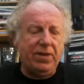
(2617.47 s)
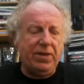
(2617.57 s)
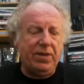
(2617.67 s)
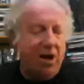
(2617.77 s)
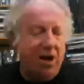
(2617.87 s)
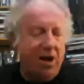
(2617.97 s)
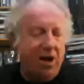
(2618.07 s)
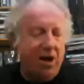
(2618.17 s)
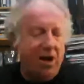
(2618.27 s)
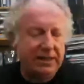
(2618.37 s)

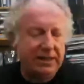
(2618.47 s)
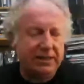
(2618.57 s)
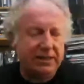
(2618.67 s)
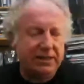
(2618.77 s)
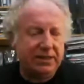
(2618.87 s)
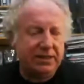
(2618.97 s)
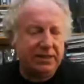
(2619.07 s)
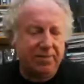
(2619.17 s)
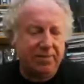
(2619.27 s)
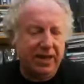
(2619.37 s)
somehow being given
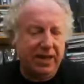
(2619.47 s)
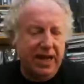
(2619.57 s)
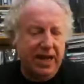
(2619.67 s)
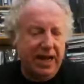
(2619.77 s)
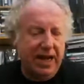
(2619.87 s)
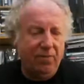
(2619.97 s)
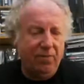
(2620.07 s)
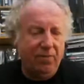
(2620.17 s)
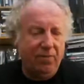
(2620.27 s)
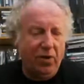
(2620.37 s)
something, uh,
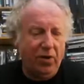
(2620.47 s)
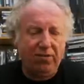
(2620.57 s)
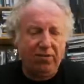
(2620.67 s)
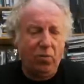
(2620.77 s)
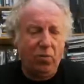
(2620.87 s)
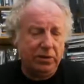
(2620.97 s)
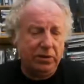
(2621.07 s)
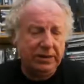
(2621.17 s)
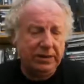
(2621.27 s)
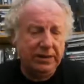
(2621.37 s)
whatever it
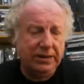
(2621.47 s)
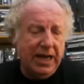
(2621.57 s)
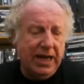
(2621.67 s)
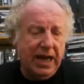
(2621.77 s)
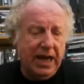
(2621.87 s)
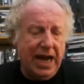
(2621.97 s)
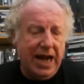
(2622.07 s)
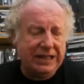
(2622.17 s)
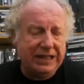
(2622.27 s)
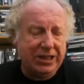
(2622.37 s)
was,
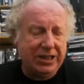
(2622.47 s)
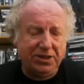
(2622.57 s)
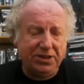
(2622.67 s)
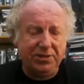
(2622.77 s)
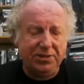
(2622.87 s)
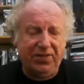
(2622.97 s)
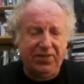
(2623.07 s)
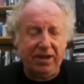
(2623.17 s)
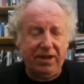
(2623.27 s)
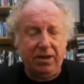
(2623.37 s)
has caused some
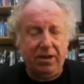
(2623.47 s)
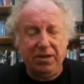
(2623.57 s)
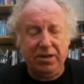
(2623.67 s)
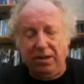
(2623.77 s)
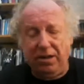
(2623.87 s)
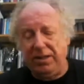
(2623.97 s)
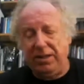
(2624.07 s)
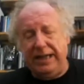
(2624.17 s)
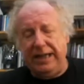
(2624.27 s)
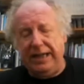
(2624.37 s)
severe harm, and
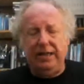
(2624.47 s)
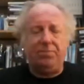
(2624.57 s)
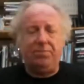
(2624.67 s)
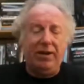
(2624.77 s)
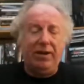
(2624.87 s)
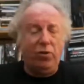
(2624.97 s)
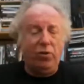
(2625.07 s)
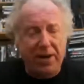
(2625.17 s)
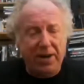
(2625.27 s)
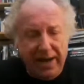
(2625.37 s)
ultimately killed him. It
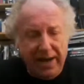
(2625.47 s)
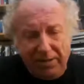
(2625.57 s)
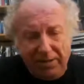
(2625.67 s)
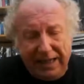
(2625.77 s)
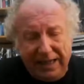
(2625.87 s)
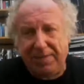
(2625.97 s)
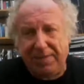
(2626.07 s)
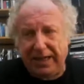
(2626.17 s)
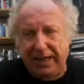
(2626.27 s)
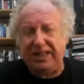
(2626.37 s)
would appear. Oh, okay.
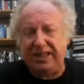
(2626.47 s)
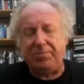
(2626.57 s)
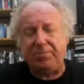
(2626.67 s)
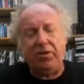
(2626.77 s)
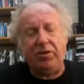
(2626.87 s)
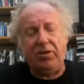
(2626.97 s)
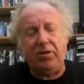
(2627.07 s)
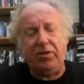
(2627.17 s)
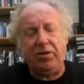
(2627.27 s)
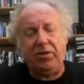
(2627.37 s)
Well, uh, I mean,
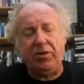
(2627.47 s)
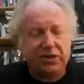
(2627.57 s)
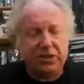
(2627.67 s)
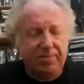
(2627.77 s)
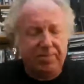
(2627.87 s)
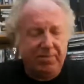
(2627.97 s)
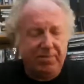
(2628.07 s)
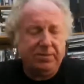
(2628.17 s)
I again, this,